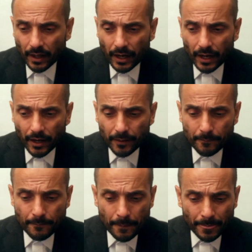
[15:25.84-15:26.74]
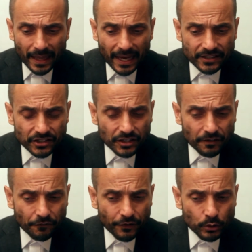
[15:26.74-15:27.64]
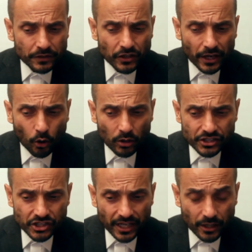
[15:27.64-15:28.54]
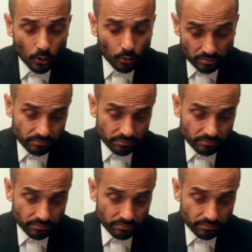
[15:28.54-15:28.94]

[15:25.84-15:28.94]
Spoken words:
It's a field of psychology called